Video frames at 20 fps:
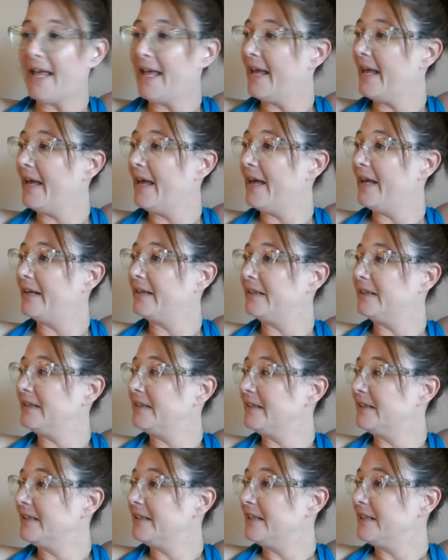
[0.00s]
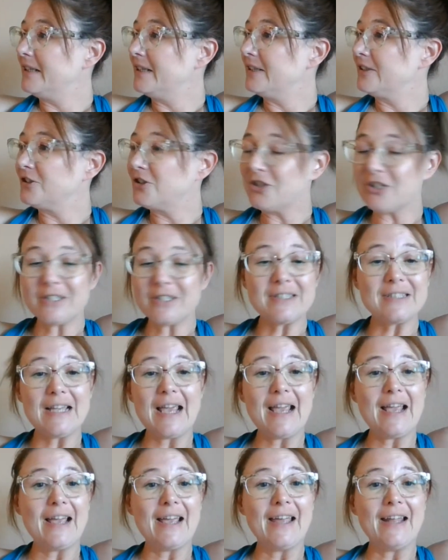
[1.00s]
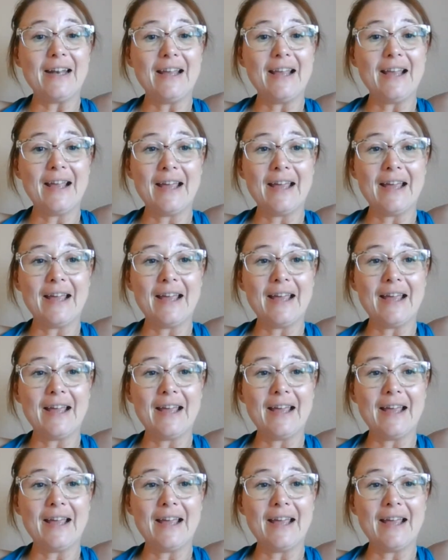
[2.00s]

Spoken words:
and just say it.